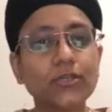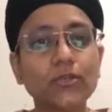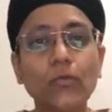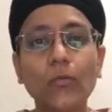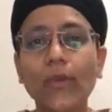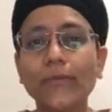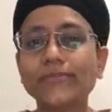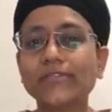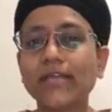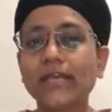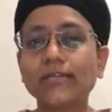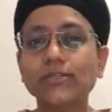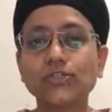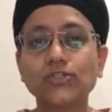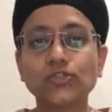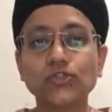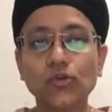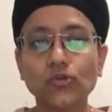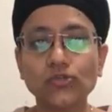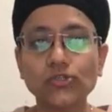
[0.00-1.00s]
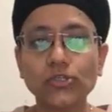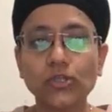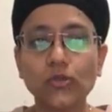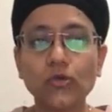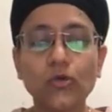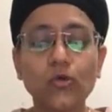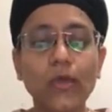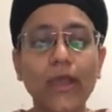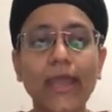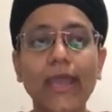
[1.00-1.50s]
The website is so
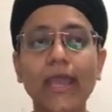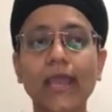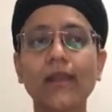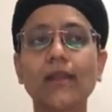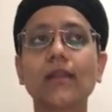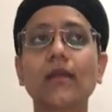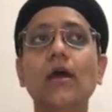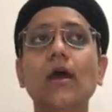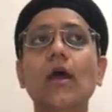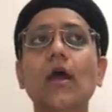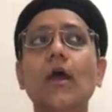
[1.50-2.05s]
slow, and